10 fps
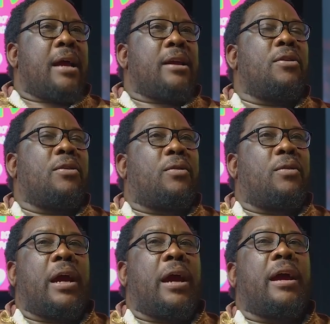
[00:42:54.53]
Look,
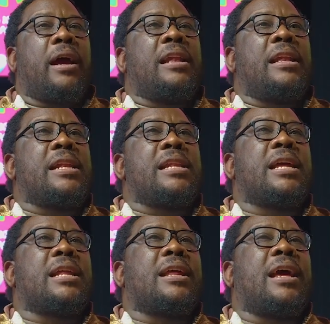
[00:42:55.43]
Lenin